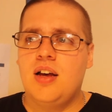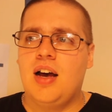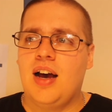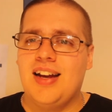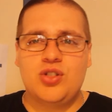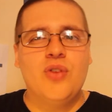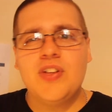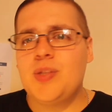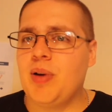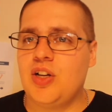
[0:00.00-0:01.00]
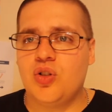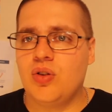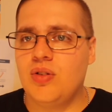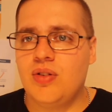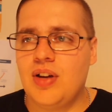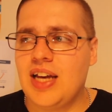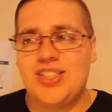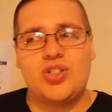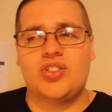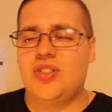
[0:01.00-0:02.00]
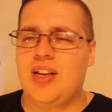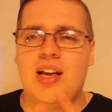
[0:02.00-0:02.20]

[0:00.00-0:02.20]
and it's nothing special. It's just,